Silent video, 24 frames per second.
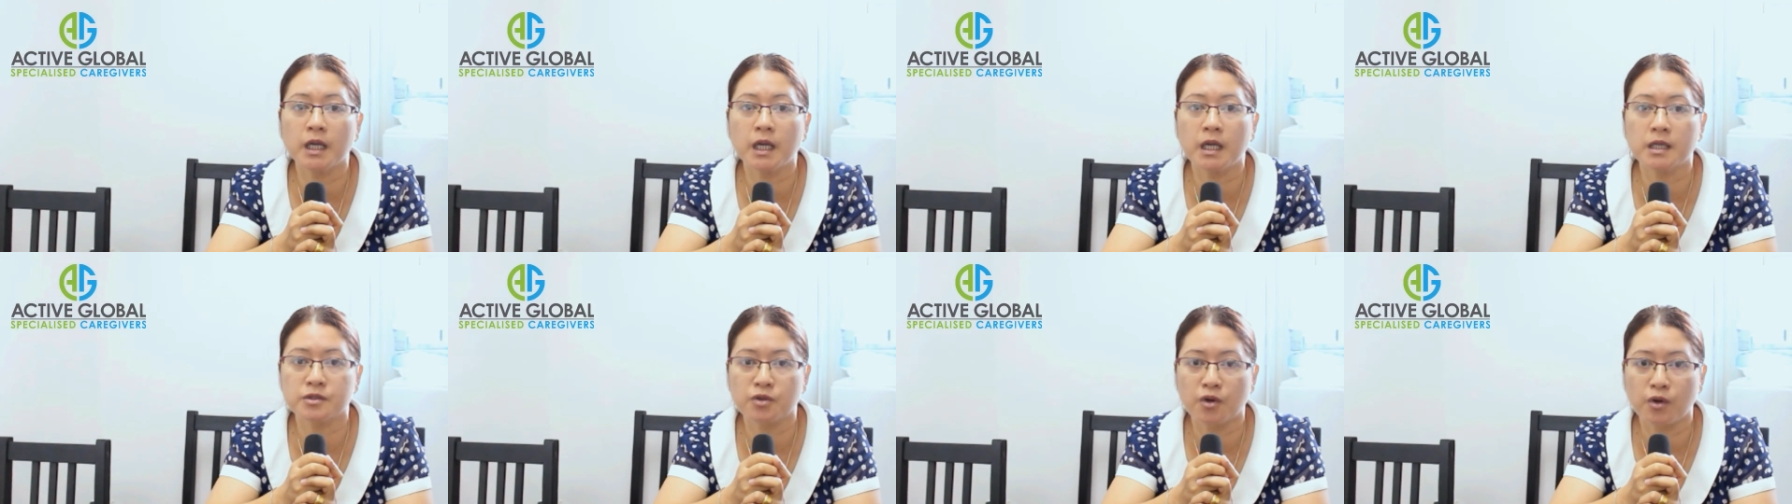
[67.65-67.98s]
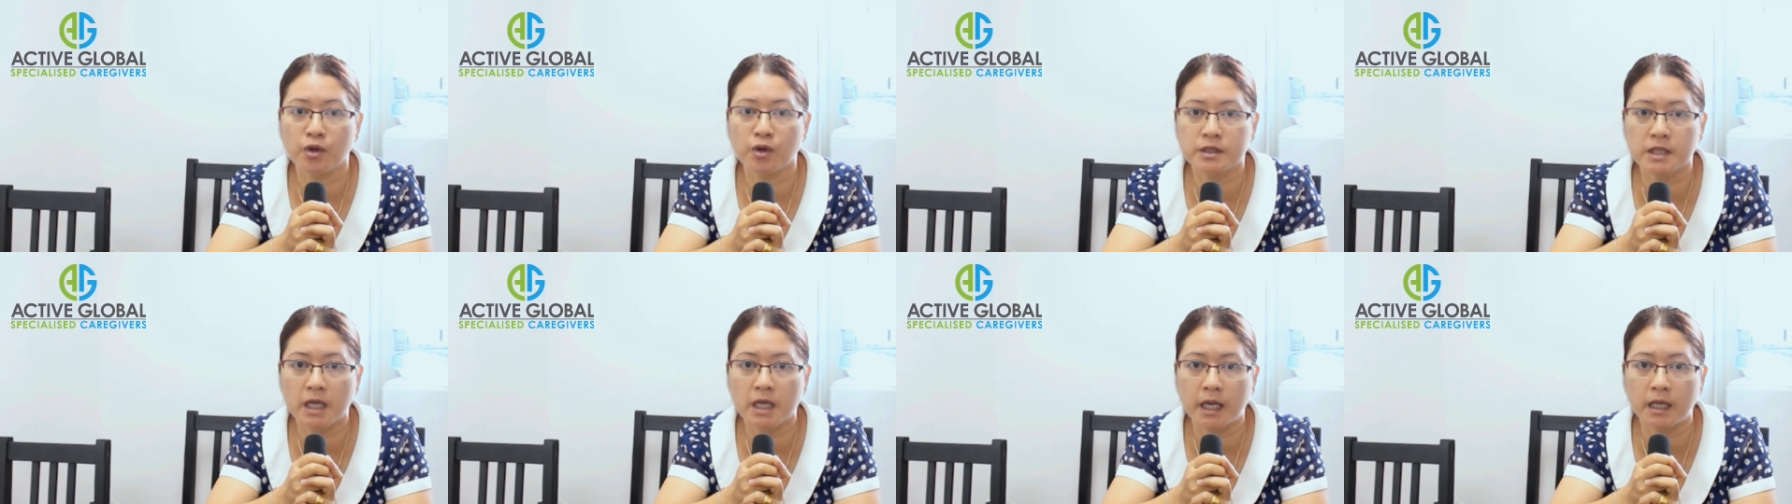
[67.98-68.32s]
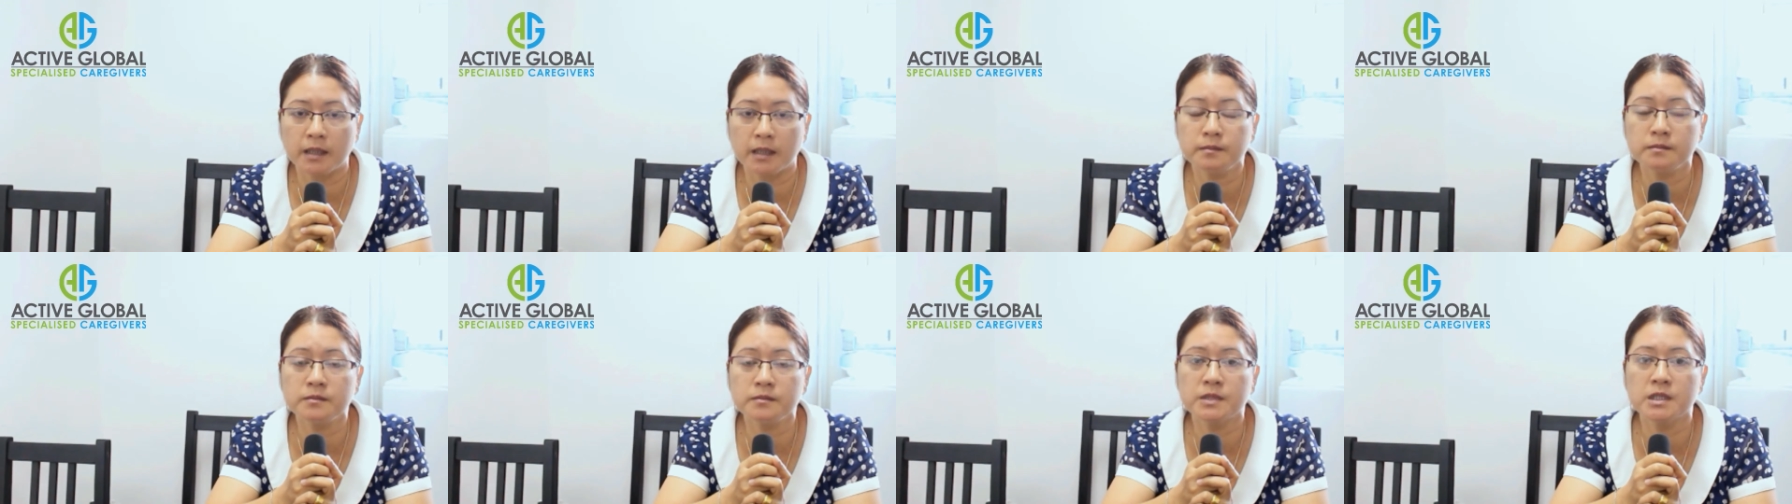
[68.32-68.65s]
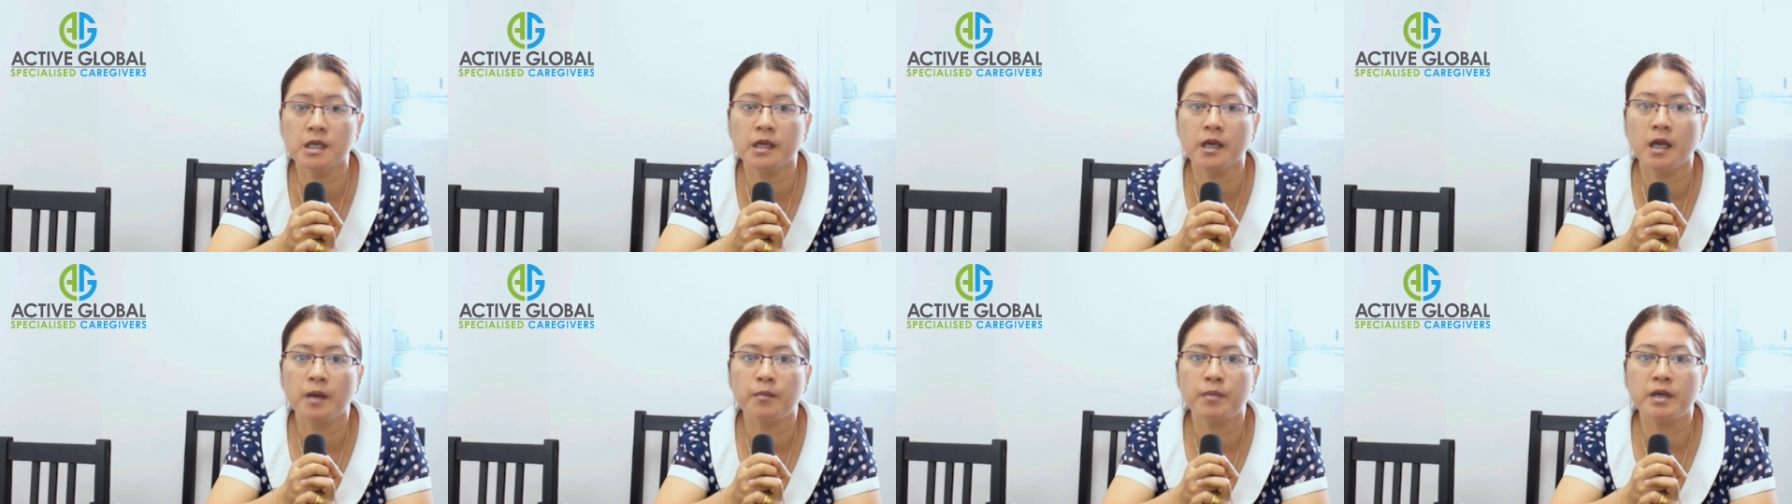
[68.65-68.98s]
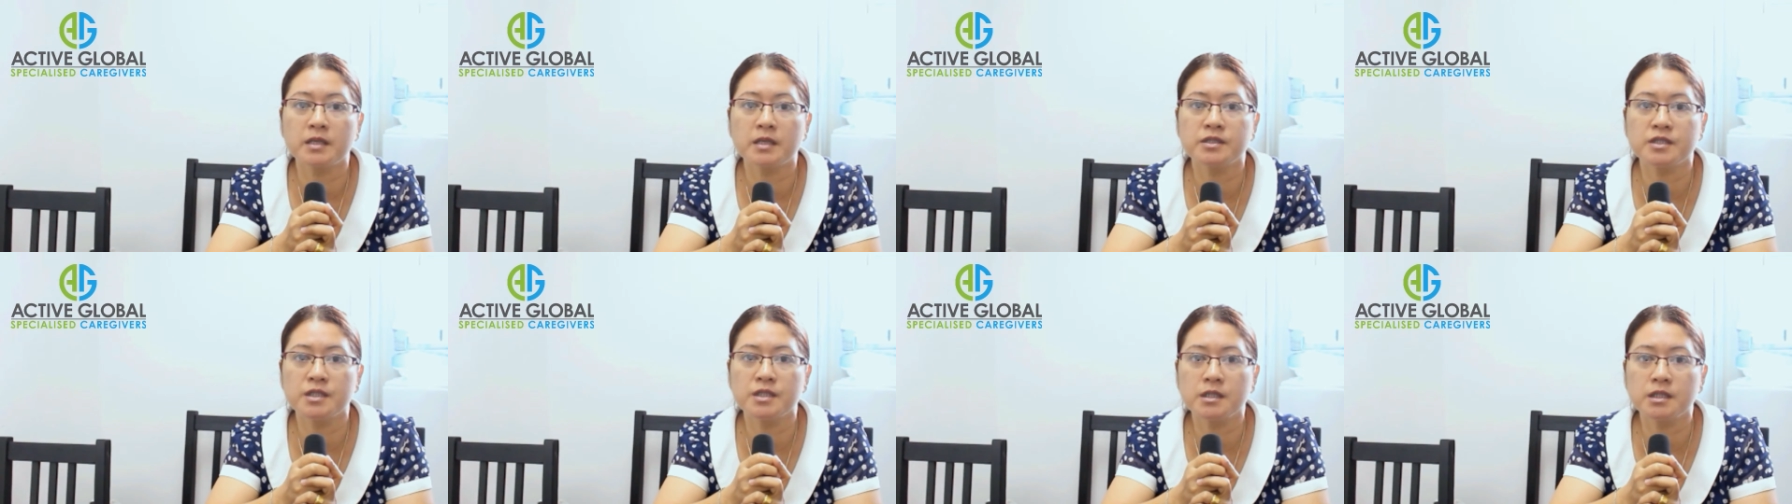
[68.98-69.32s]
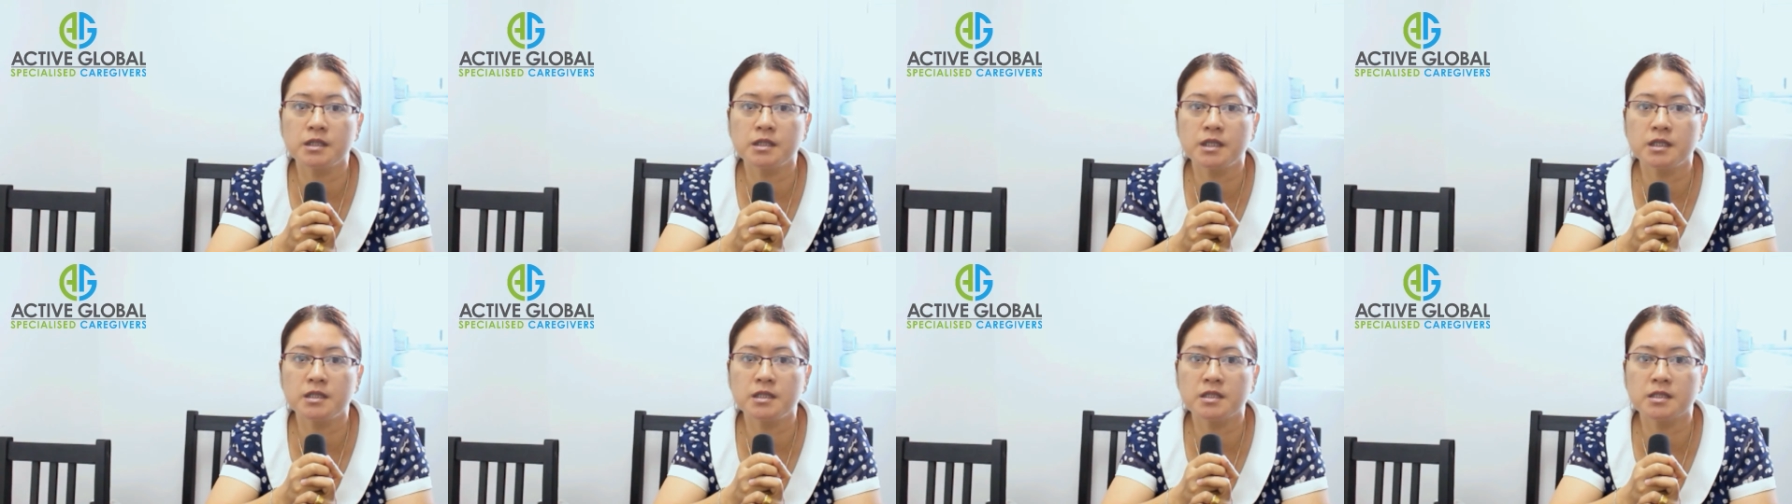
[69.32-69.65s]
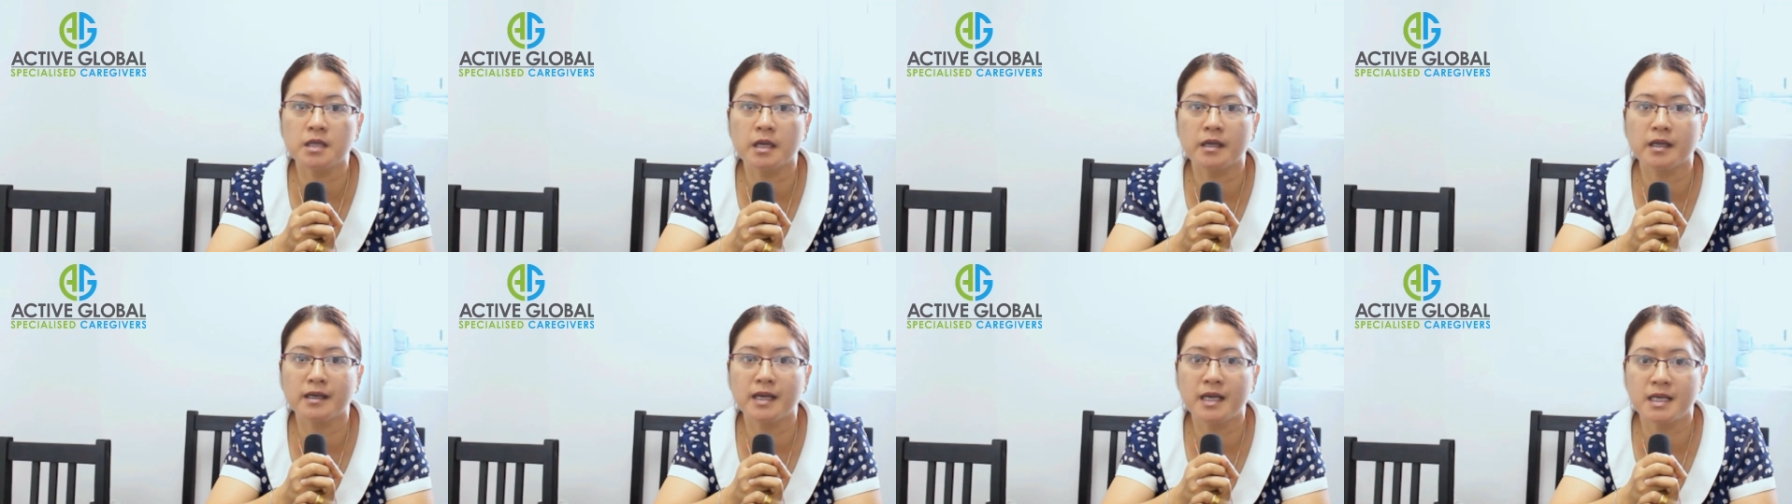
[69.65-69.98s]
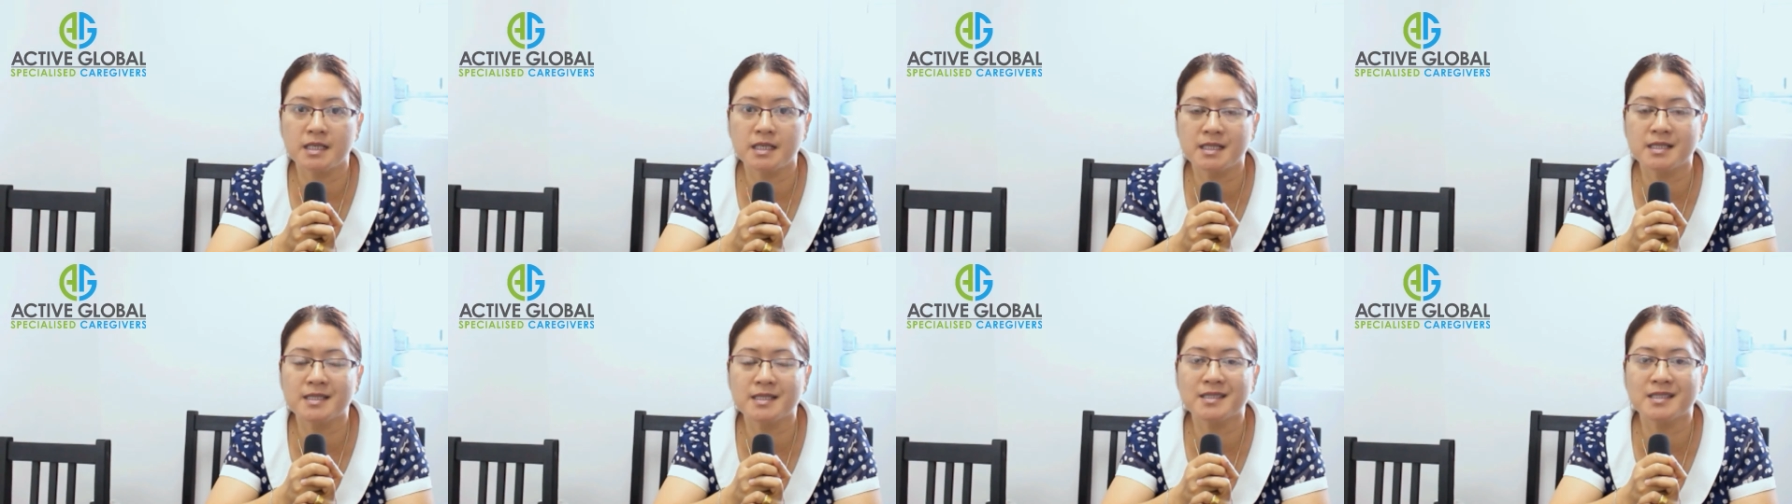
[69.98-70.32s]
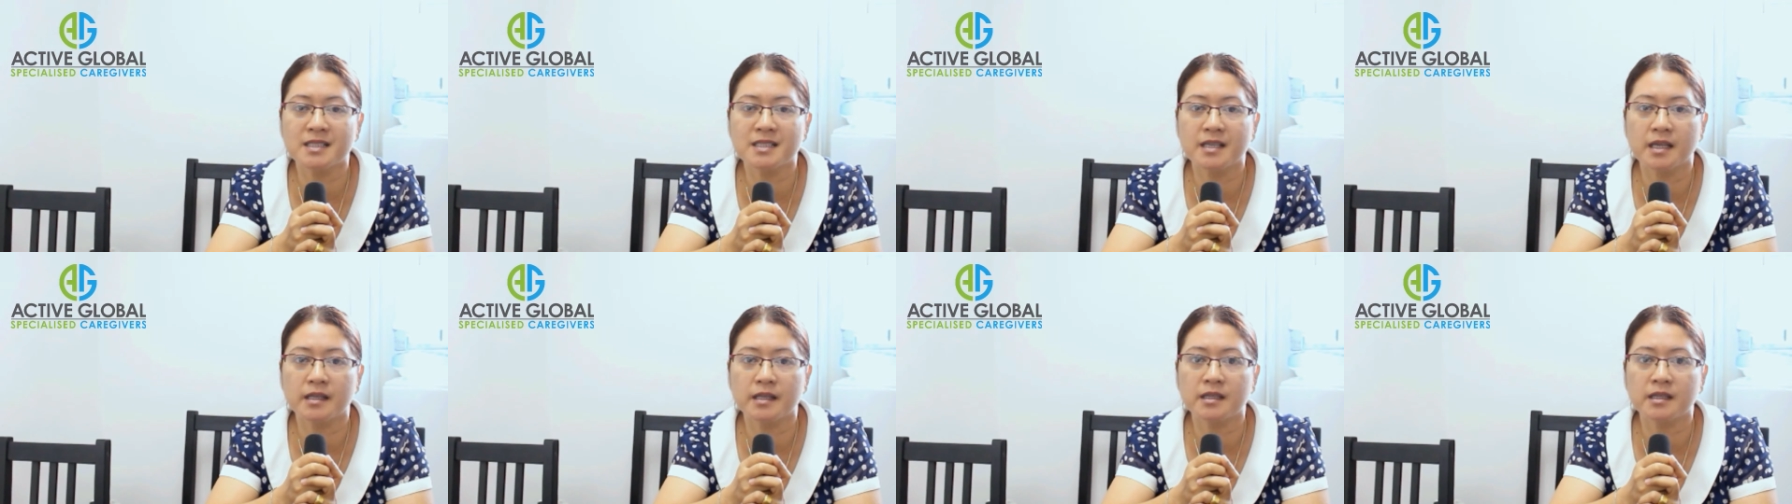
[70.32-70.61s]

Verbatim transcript: at all times but she is the nice